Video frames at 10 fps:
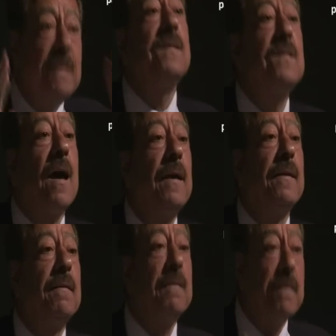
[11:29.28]

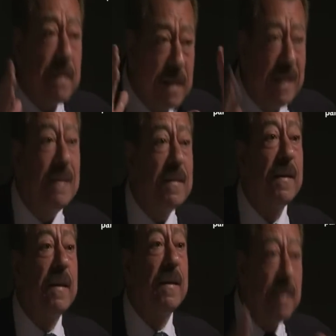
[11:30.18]
decided,
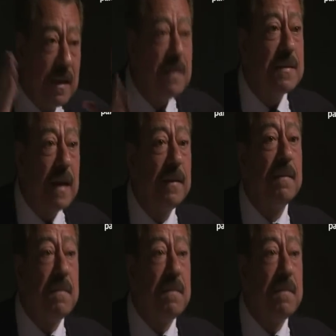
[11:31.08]
literally, they decided